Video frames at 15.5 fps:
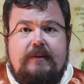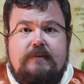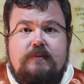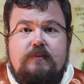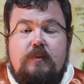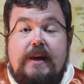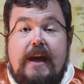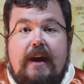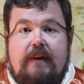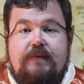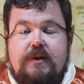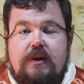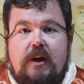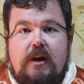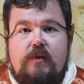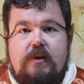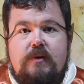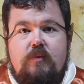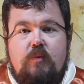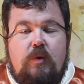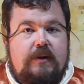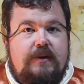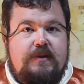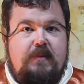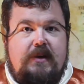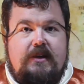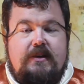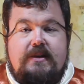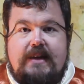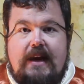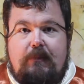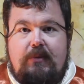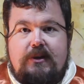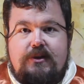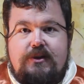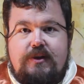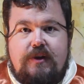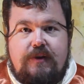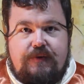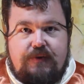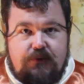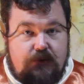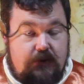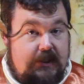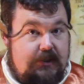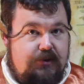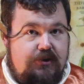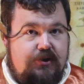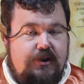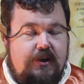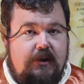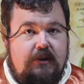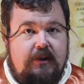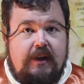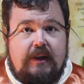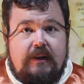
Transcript: We have to go on what has been established through literature,